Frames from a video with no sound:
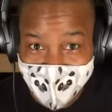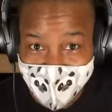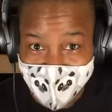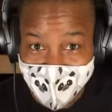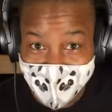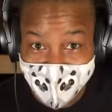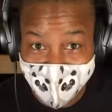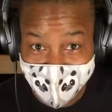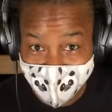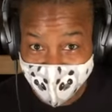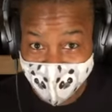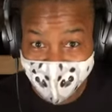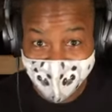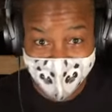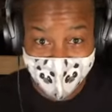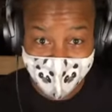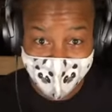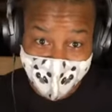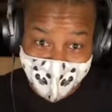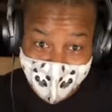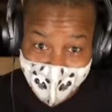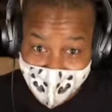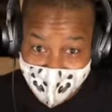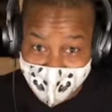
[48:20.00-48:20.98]
Because
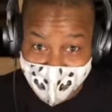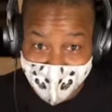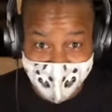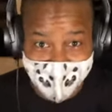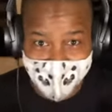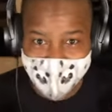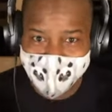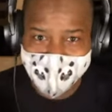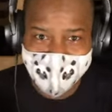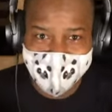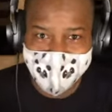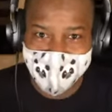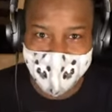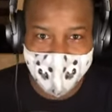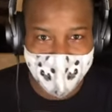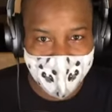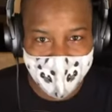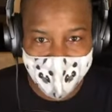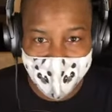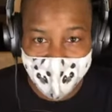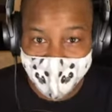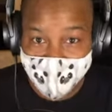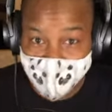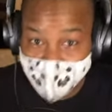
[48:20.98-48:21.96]
back then, I didn't know
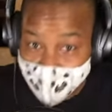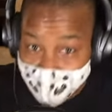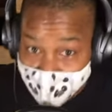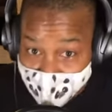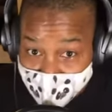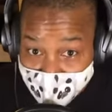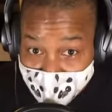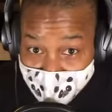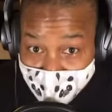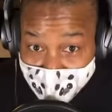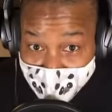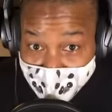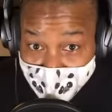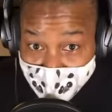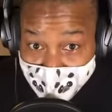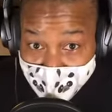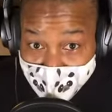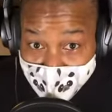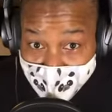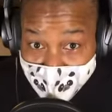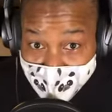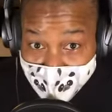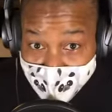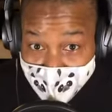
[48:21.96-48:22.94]
any better.
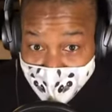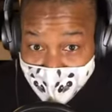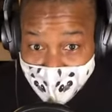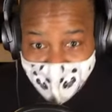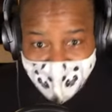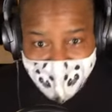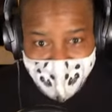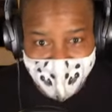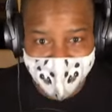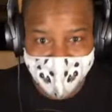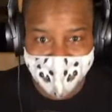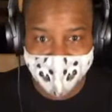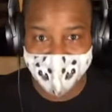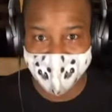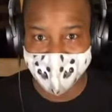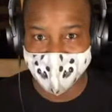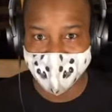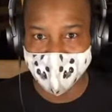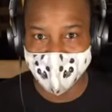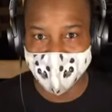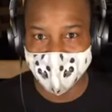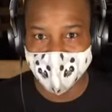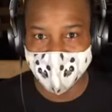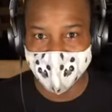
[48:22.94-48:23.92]
I was just a
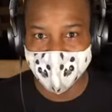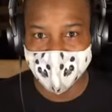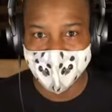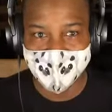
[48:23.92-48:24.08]
kid.